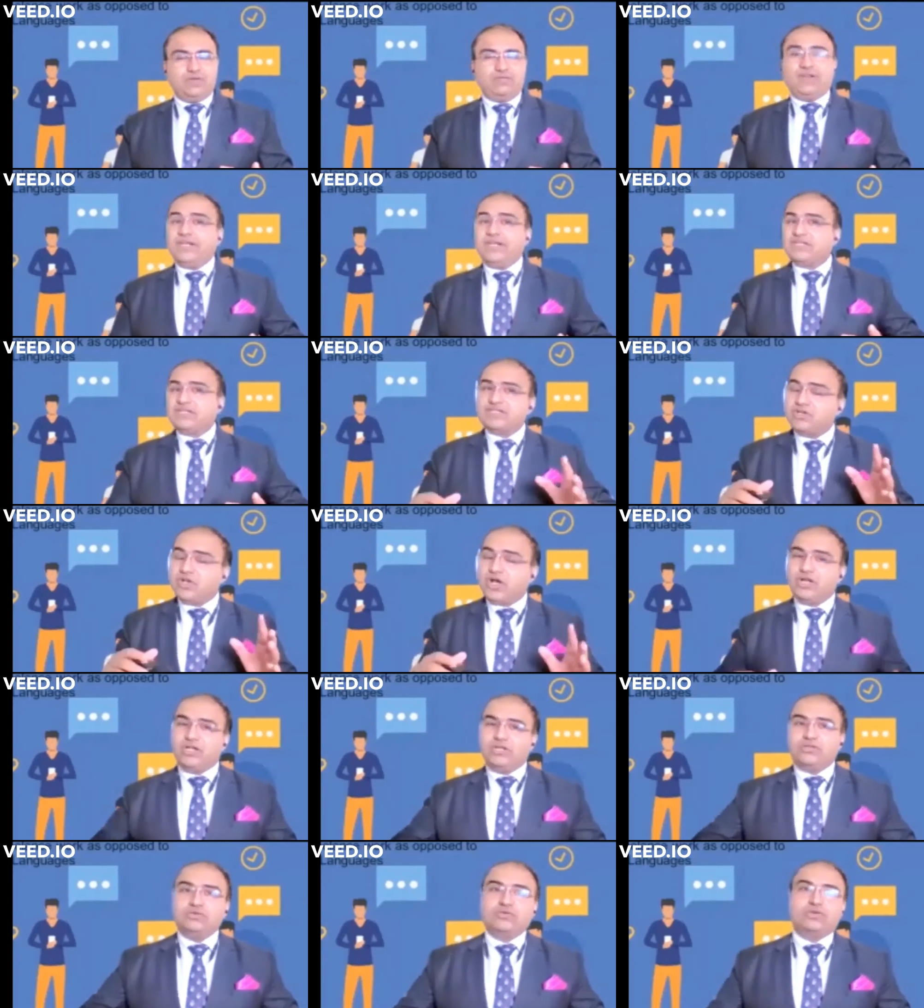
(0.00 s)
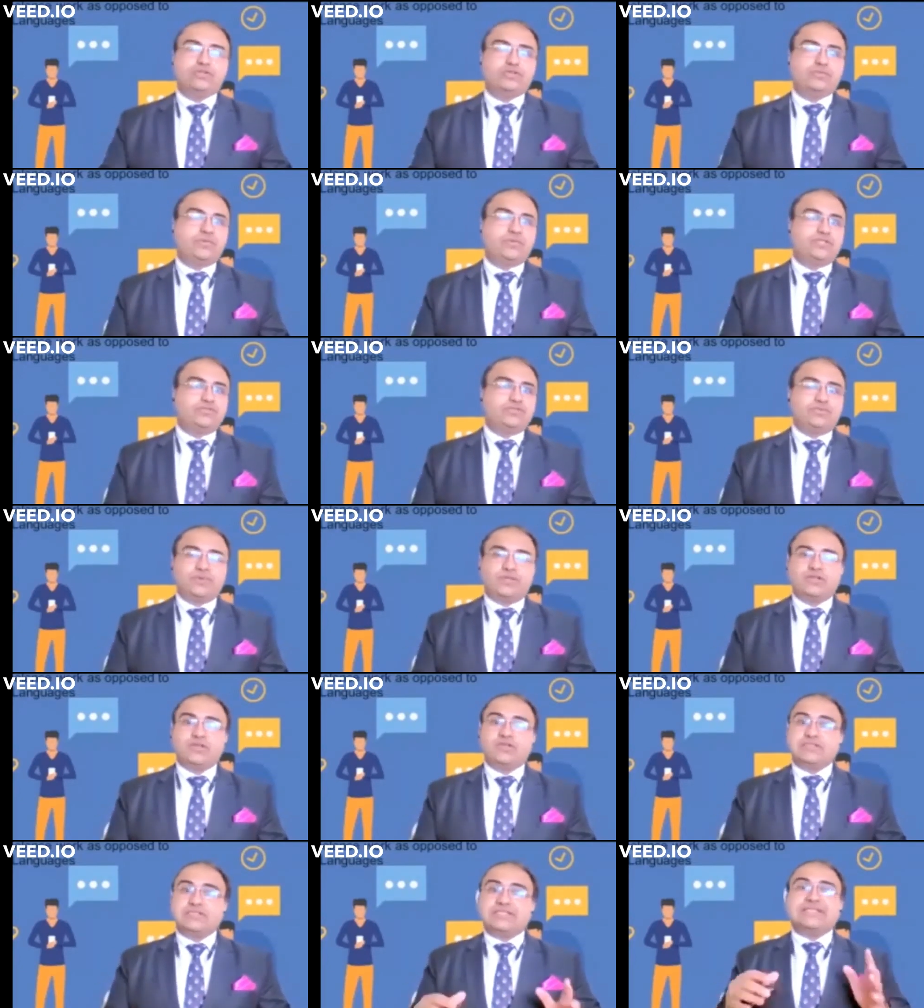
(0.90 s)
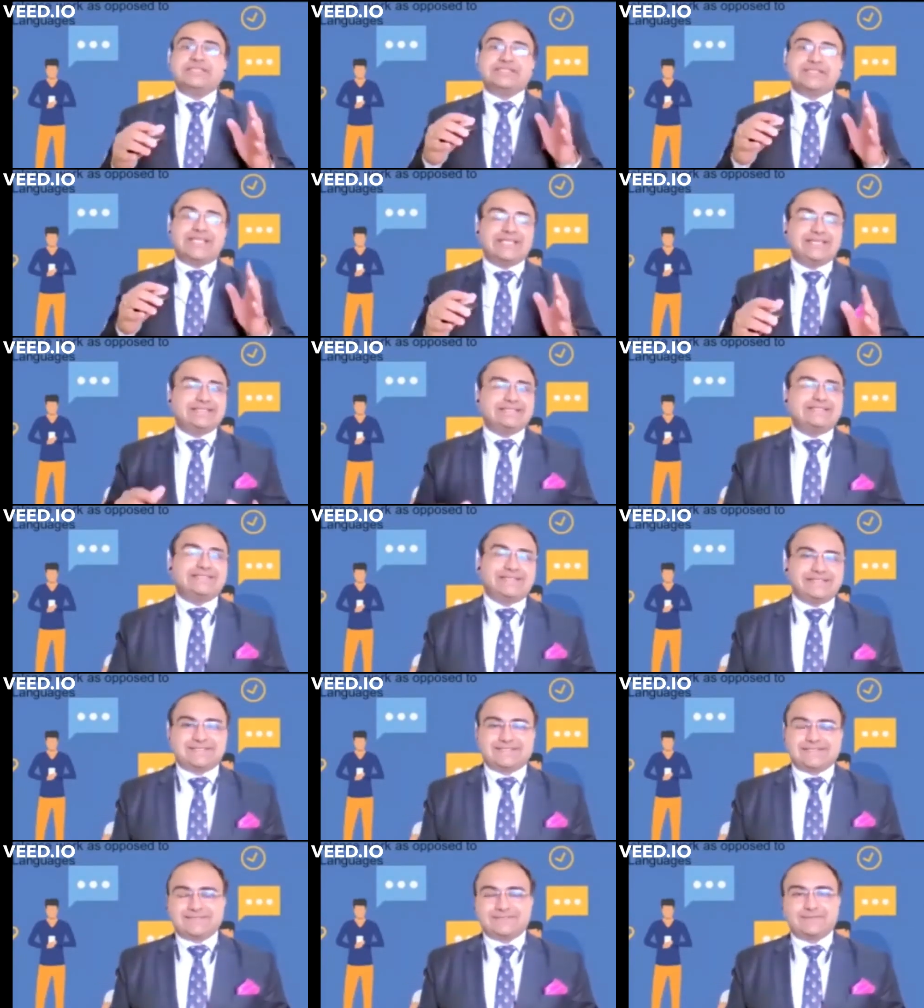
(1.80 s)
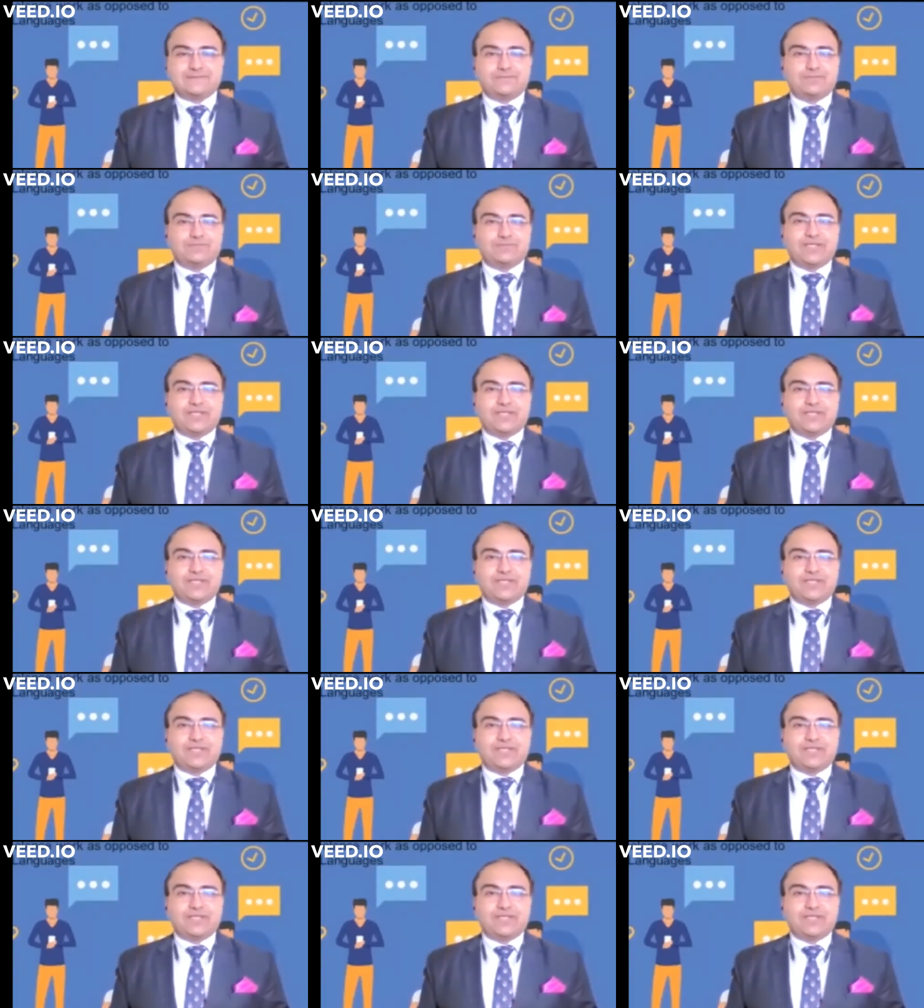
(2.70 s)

Well, it's not too good to be true because this exists.